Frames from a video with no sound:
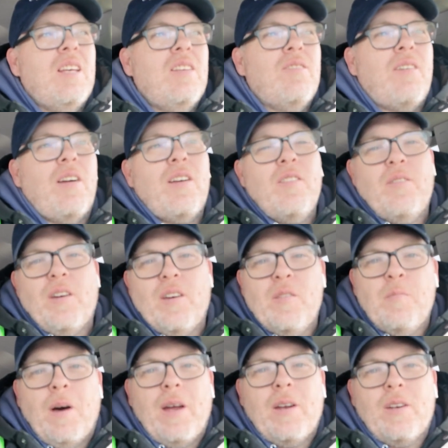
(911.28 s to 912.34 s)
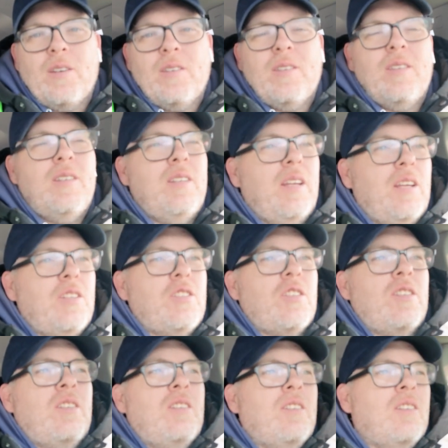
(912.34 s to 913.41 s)
It's very, very minor in
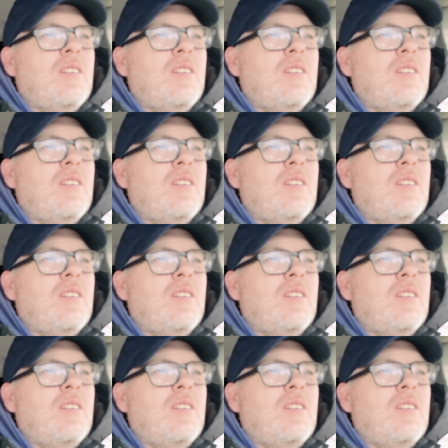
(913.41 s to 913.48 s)
nature.